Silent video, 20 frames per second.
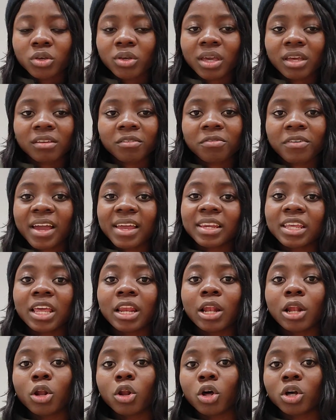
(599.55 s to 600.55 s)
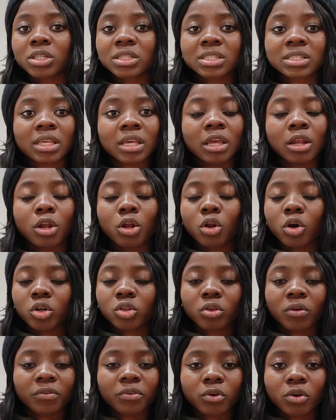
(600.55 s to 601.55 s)
You can find a
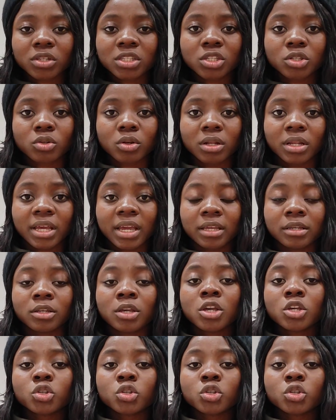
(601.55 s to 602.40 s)
lot of courses online.